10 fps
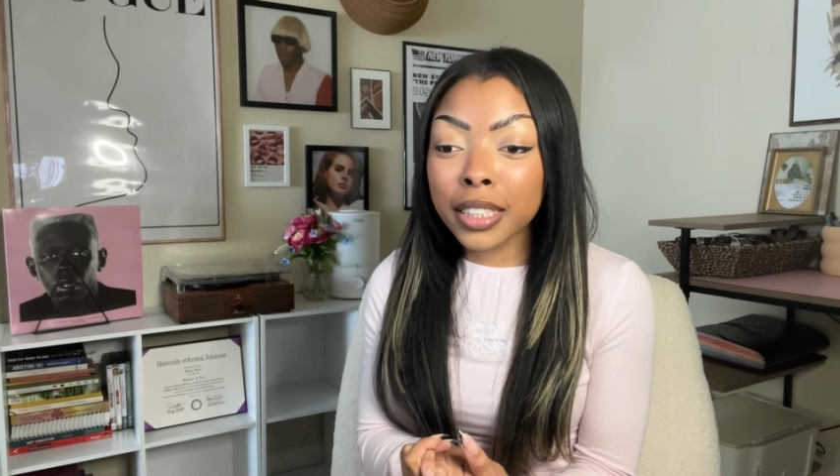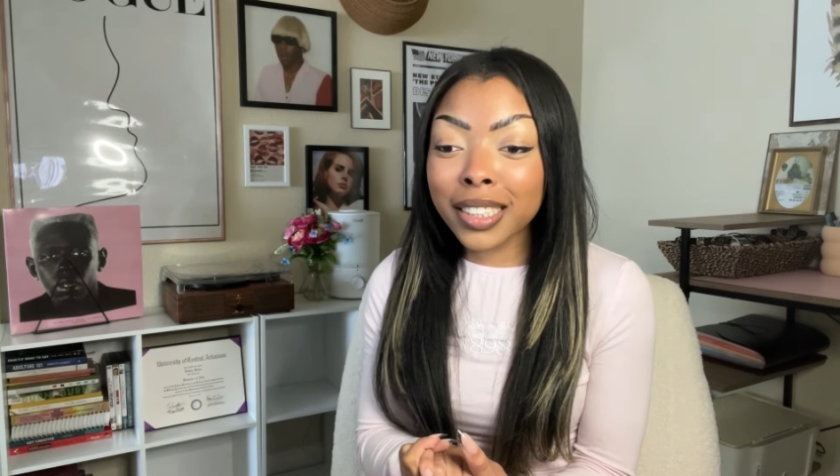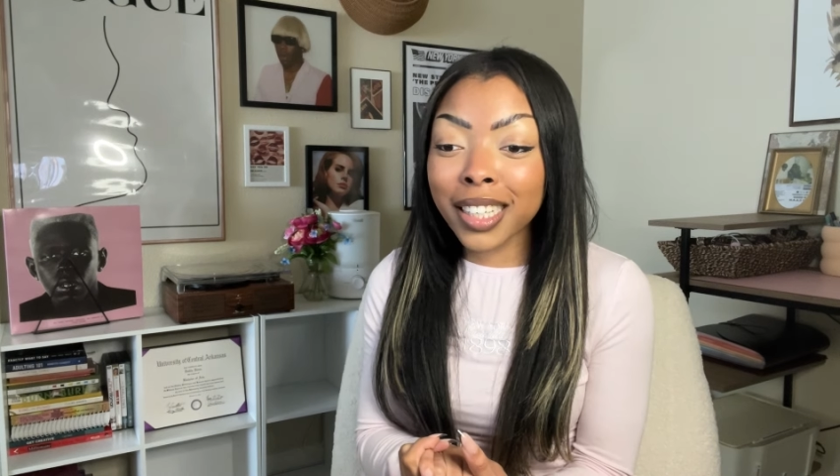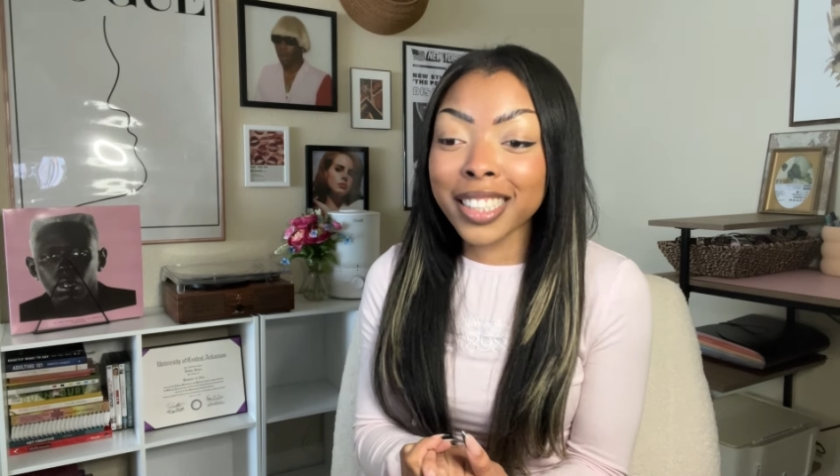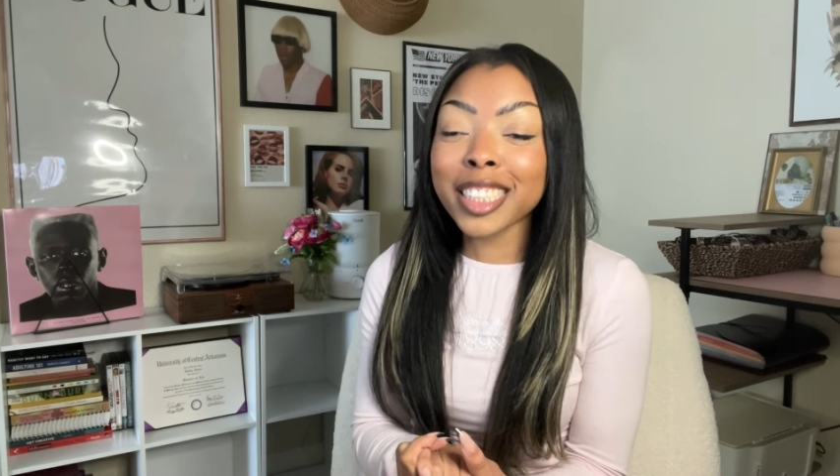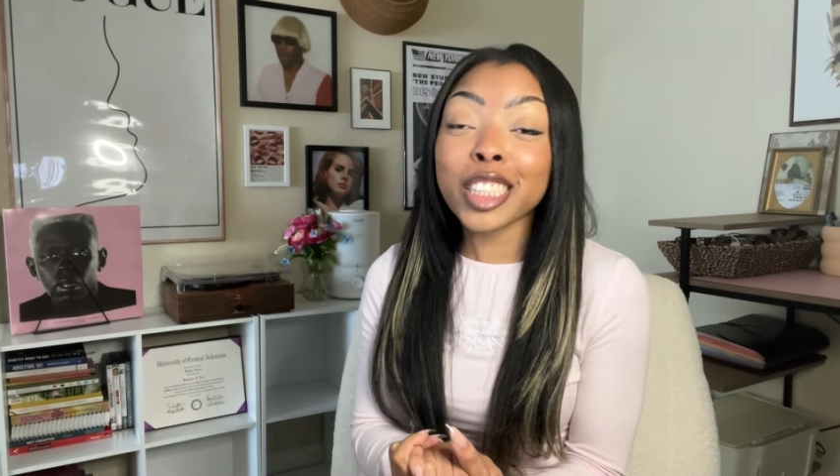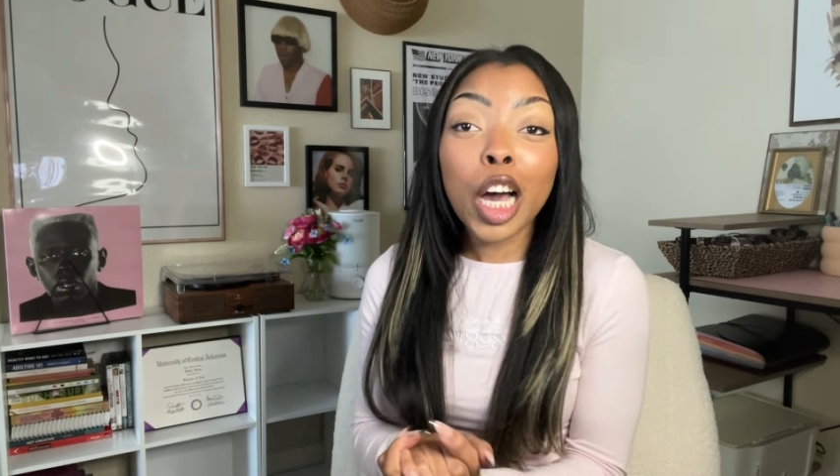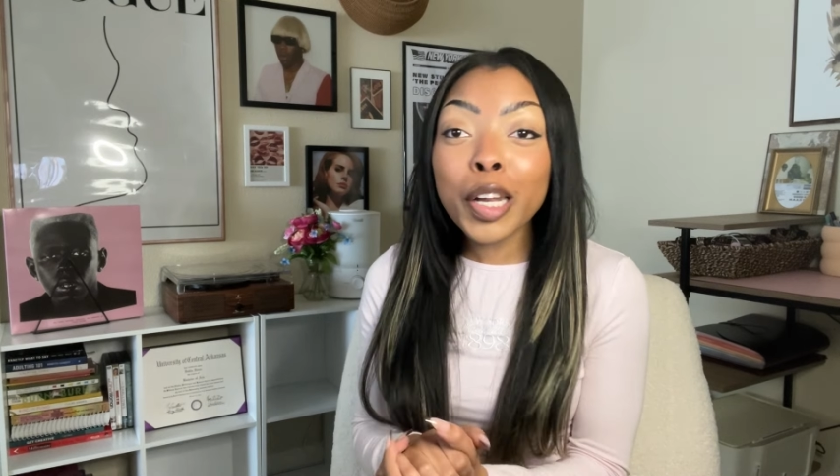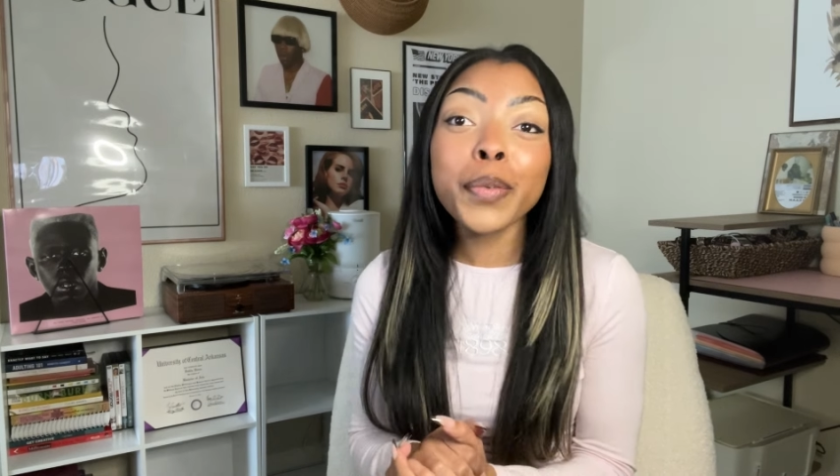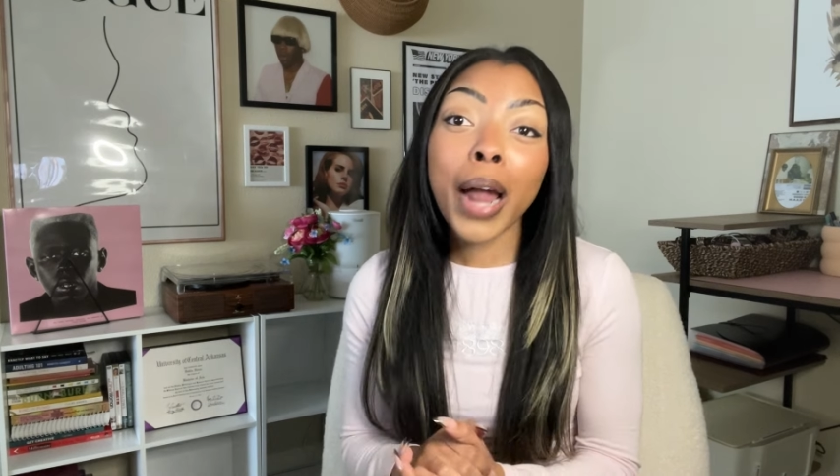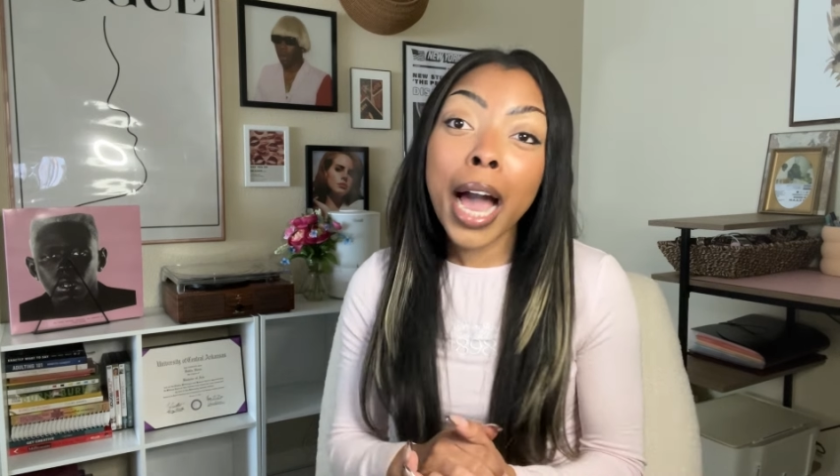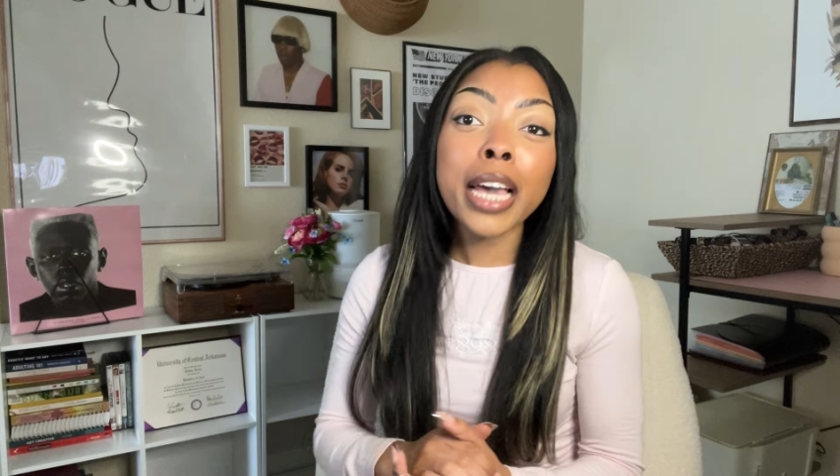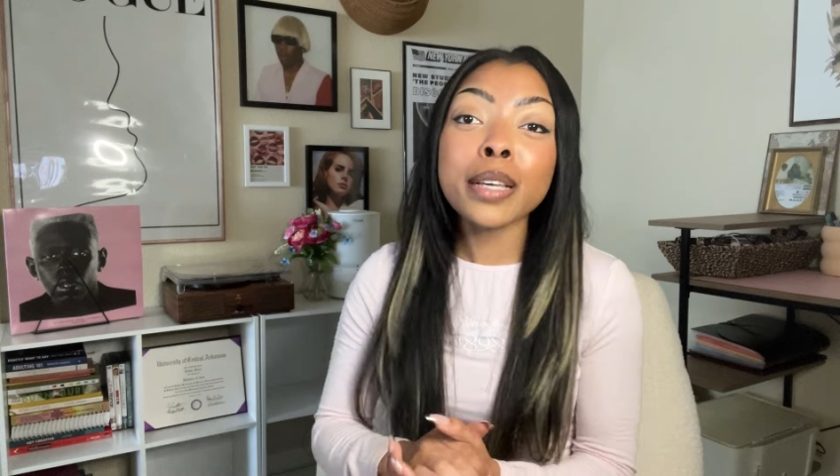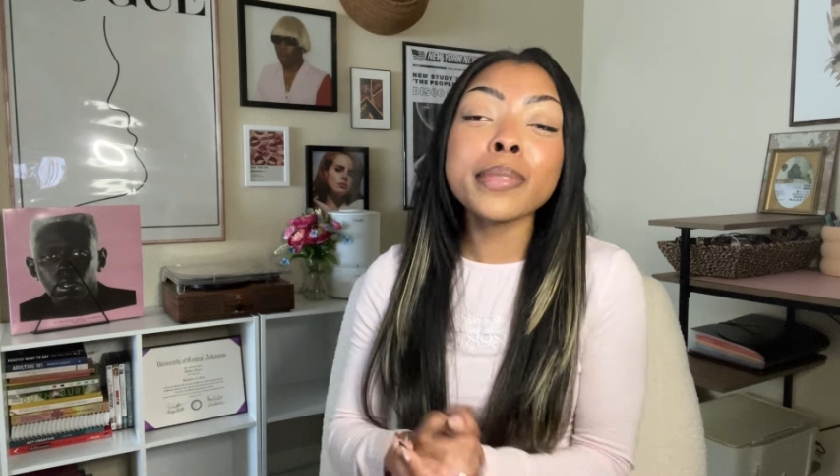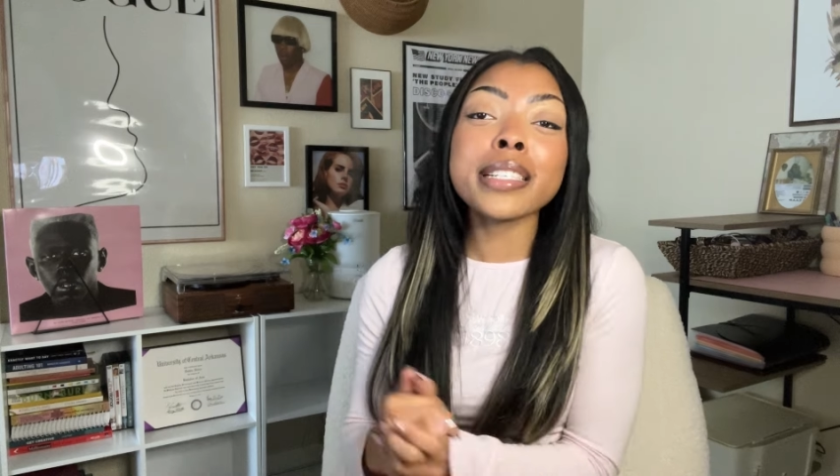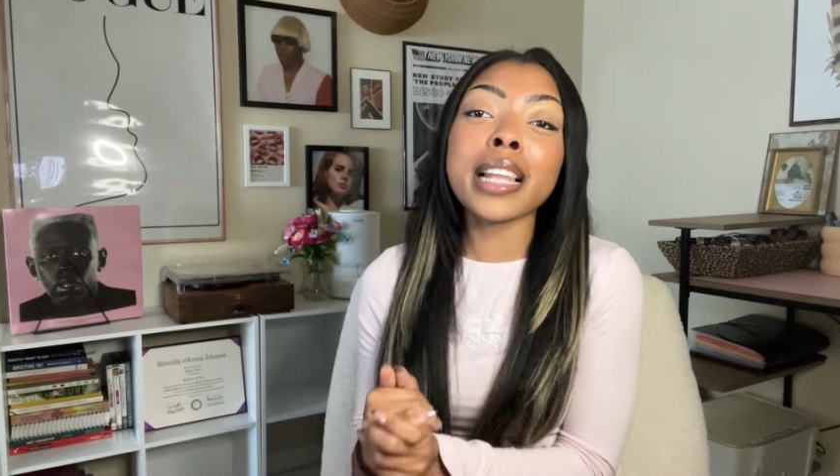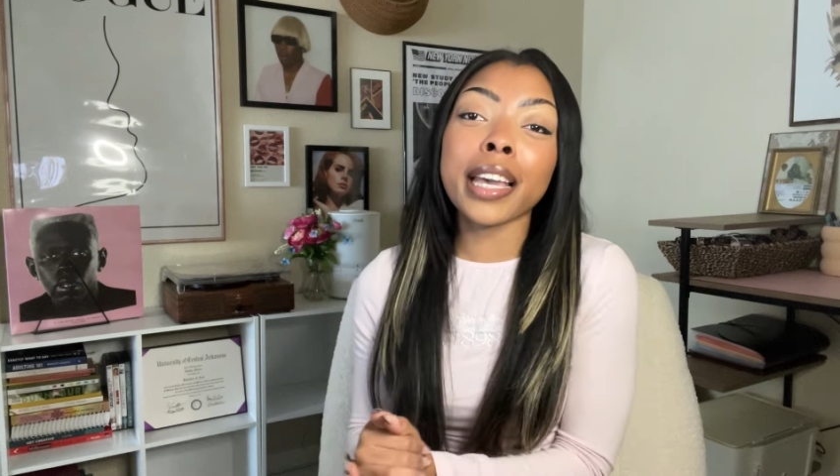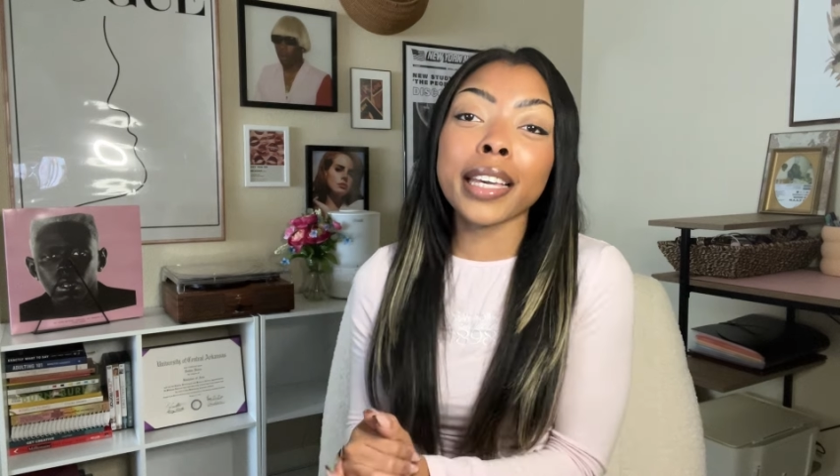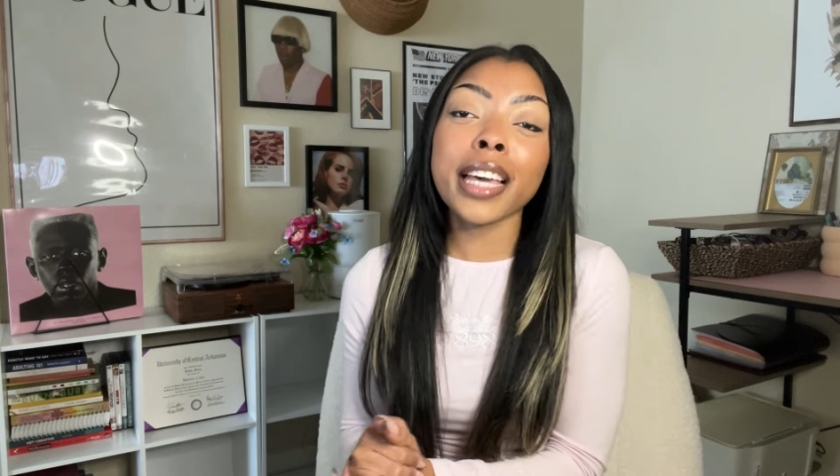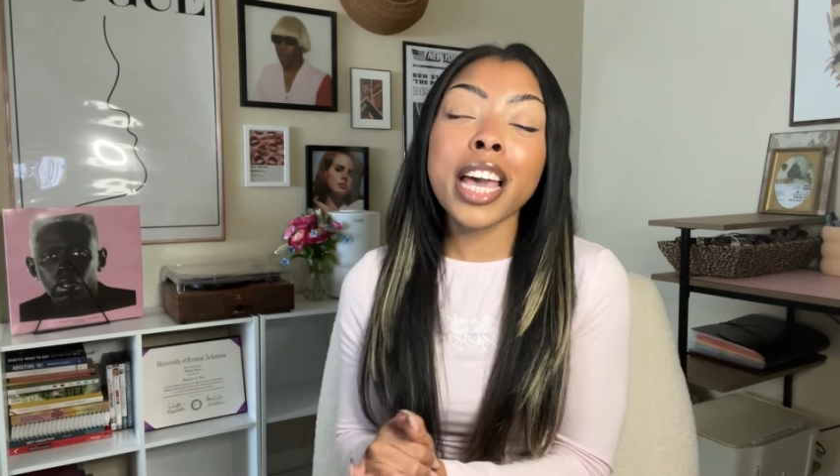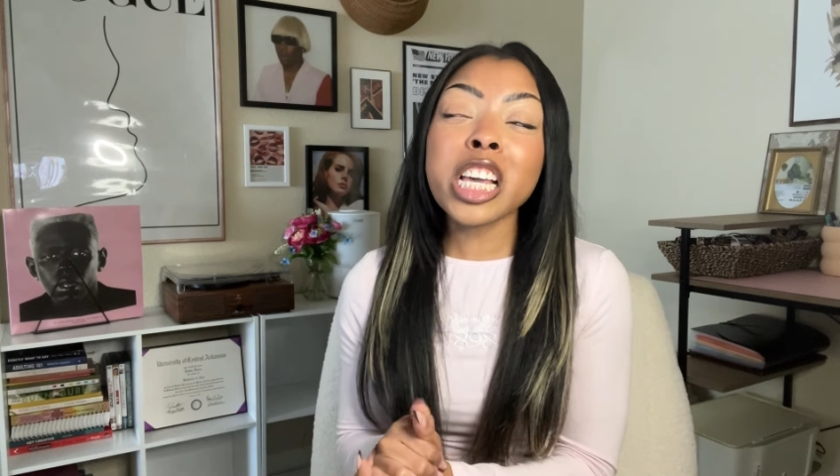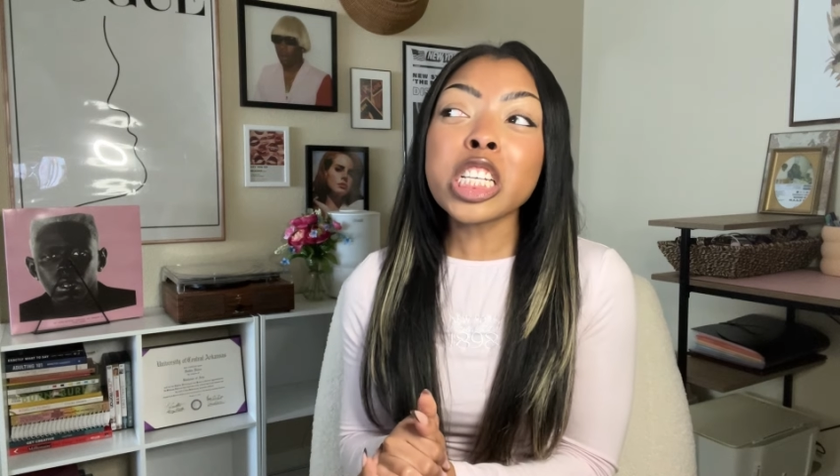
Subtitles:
Shonda Rhimes, like...